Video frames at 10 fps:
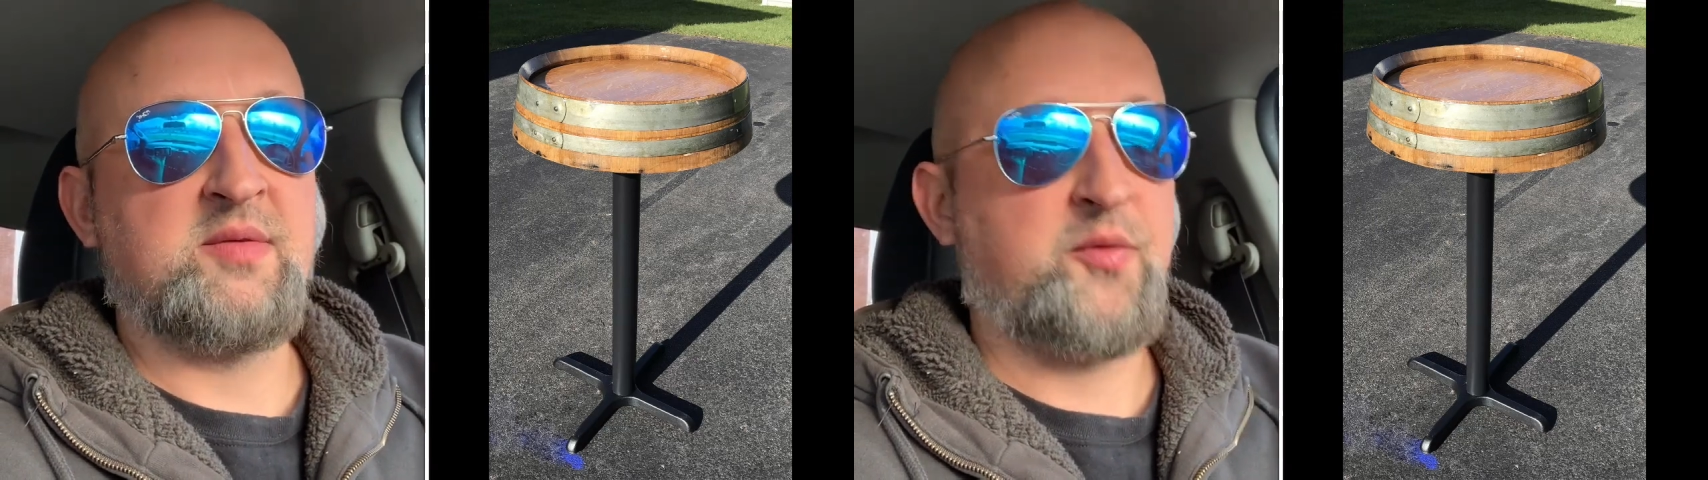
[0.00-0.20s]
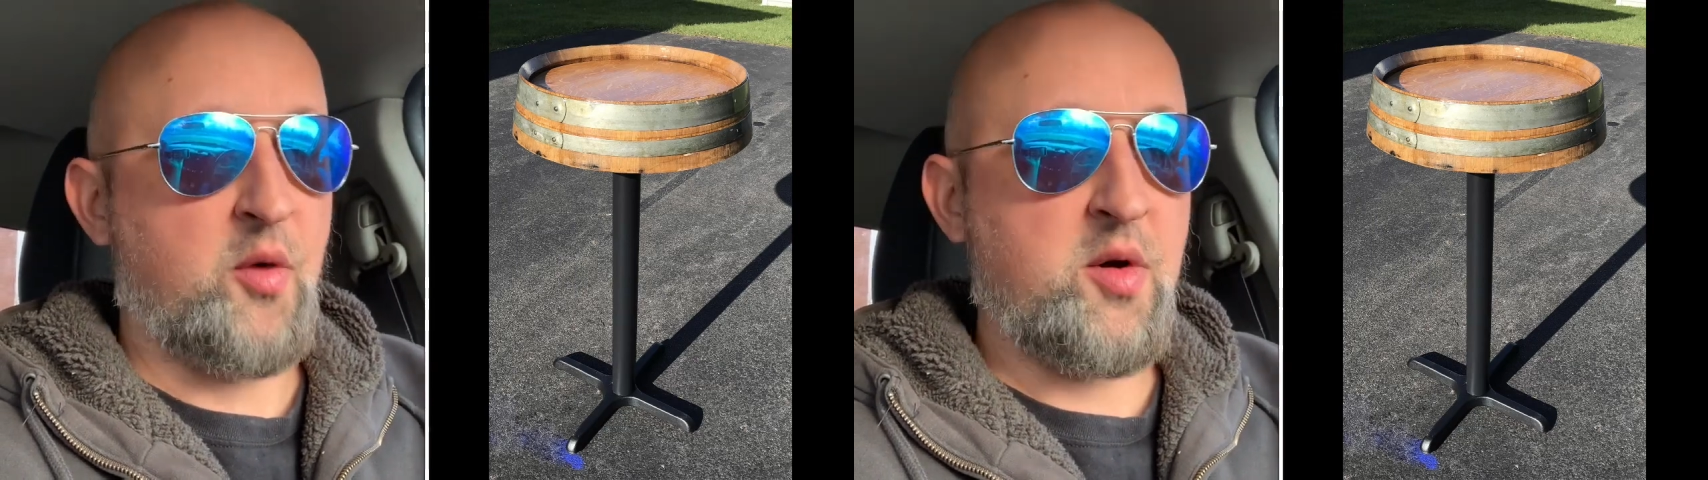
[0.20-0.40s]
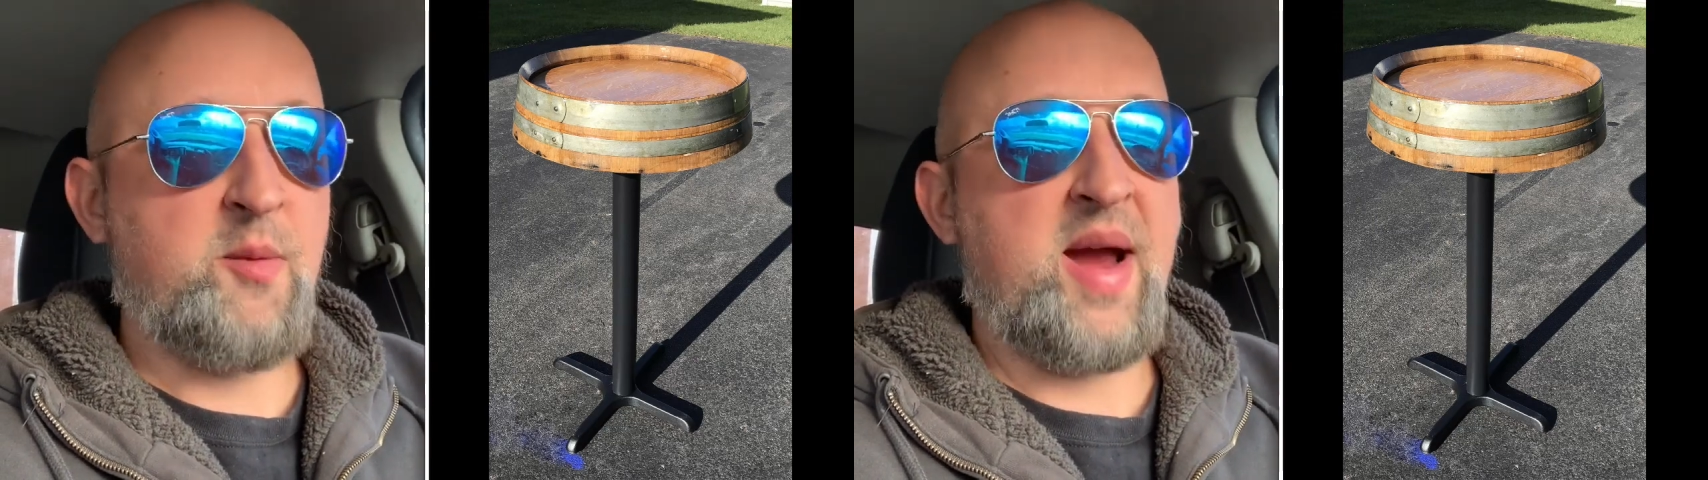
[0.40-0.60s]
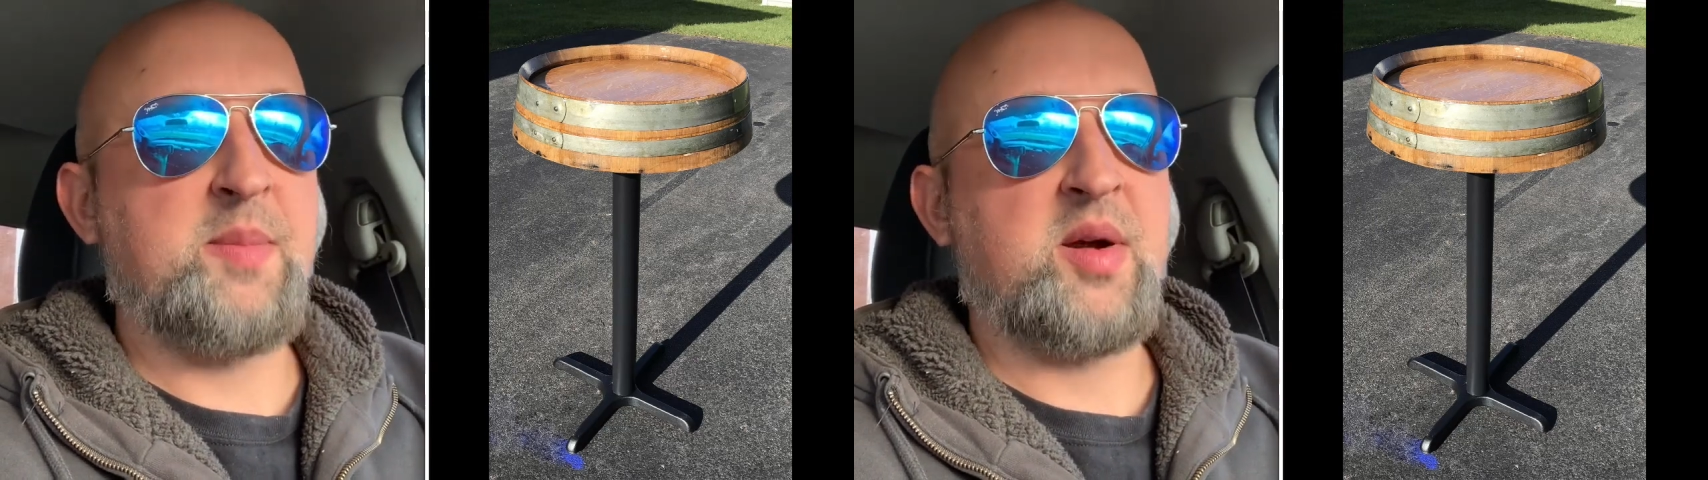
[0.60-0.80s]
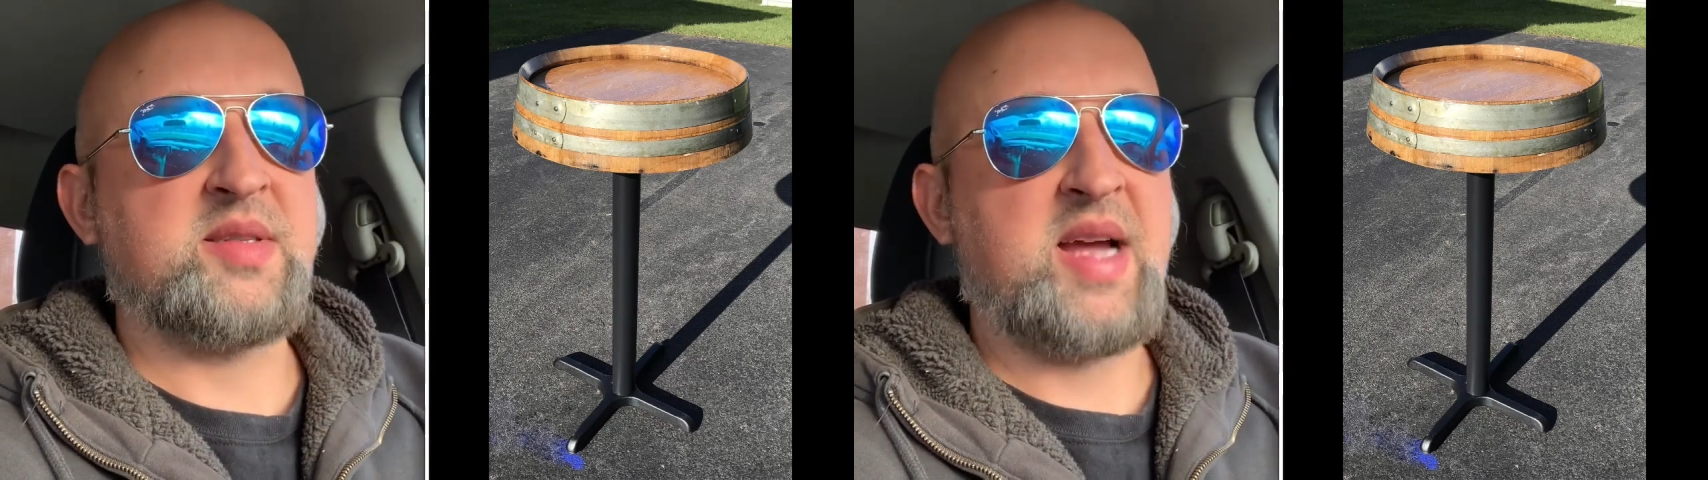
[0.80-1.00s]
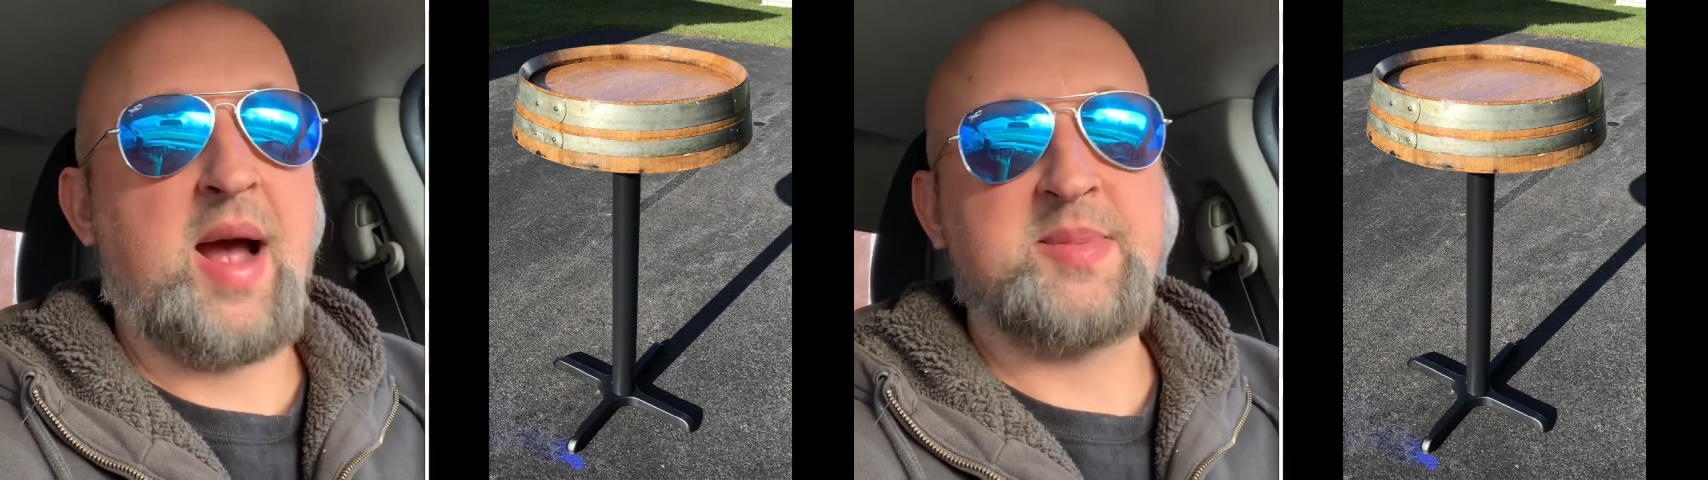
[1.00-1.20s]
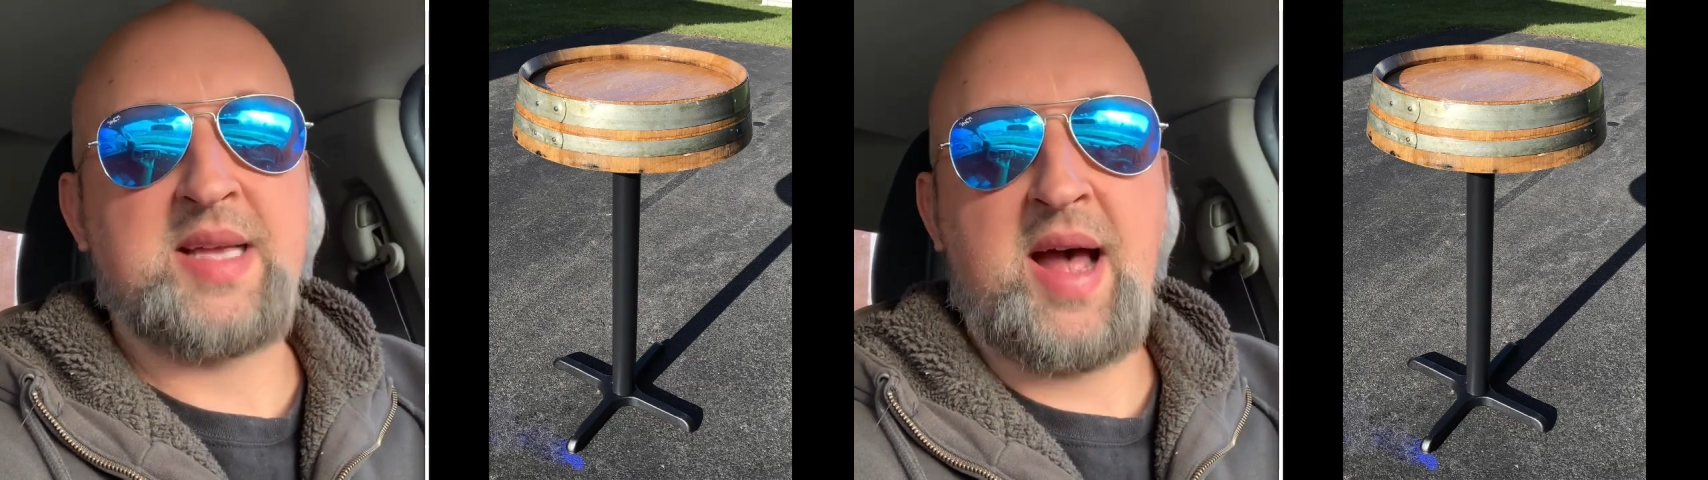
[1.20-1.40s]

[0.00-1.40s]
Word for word: four wine barrel tops